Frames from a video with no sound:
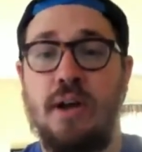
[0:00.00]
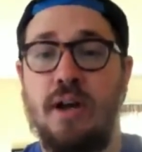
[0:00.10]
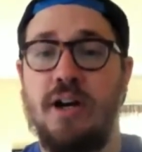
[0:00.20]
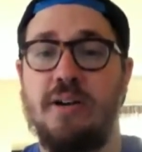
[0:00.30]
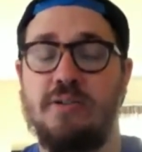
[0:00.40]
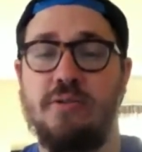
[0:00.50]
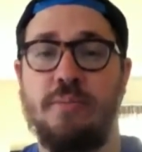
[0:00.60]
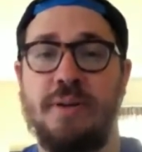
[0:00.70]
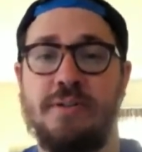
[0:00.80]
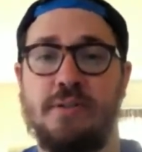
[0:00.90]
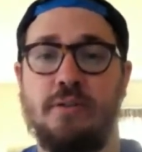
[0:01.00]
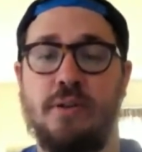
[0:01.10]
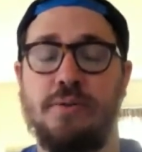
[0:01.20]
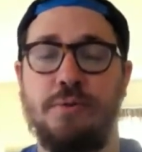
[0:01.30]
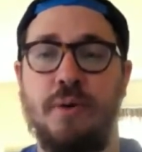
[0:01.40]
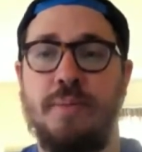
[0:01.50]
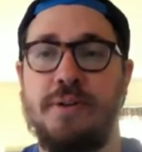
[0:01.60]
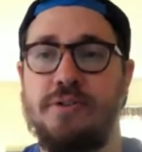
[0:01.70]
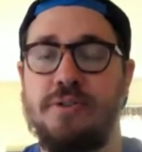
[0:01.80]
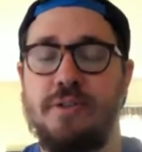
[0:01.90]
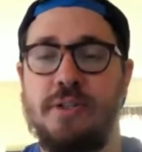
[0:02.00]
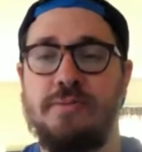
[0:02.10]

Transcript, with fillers: Uh, going up against Cologne, who I mentioned is,